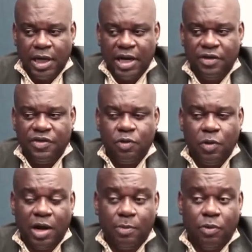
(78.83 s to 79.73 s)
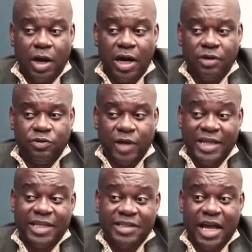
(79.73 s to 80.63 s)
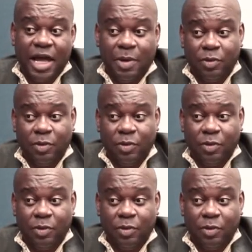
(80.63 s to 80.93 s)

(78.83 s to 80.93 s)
I think what I brought out at the time,